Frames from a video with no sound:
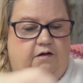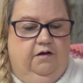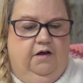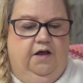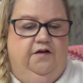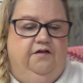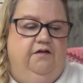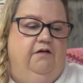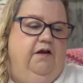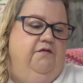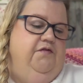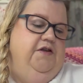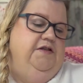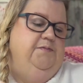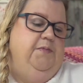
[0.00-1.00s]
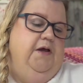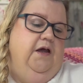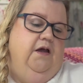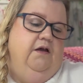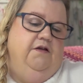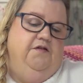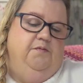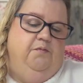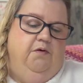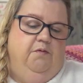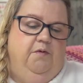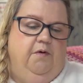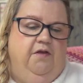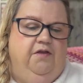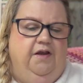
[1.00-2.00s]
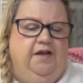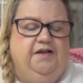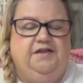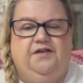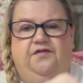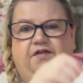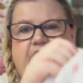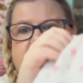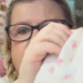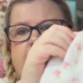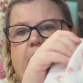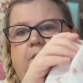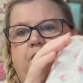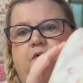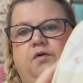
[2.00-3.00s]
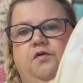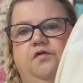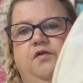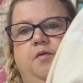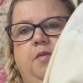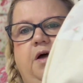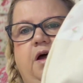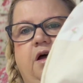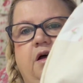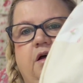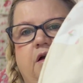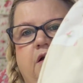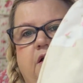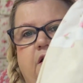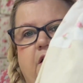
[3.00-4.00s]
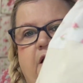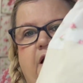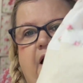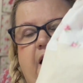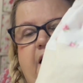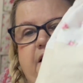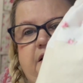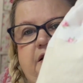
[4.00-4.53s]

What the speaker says: I do love this bag. It's probably, I think it's the first one I bought from her, and